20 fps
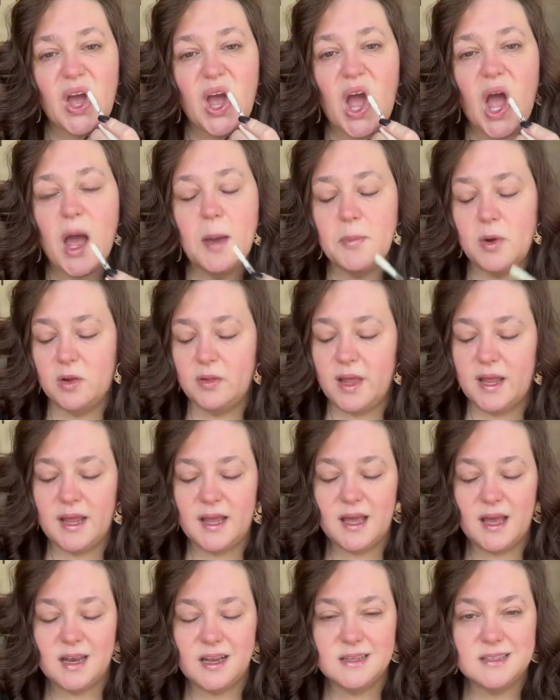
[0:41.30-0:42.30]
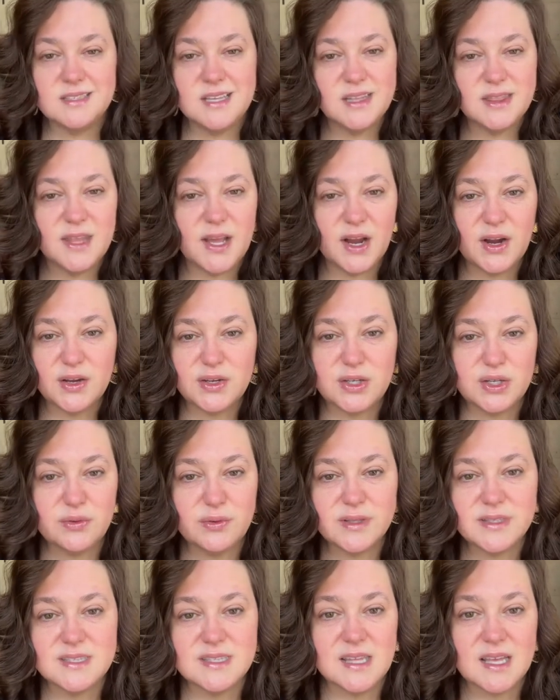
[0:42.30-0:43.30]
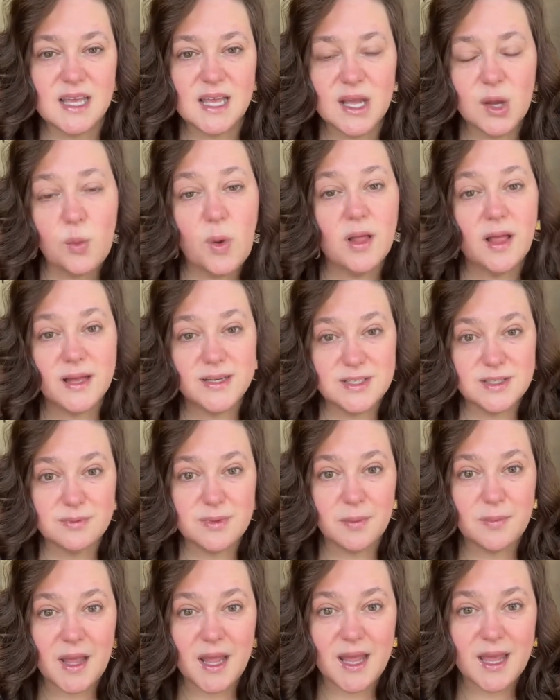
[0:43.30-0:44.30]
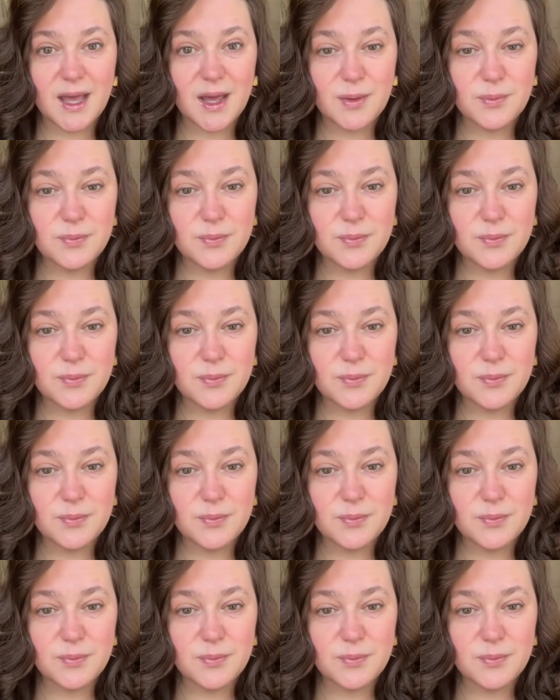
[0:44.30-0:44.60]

I'm going to let it kind of sit there and do its thing while I do my makeup.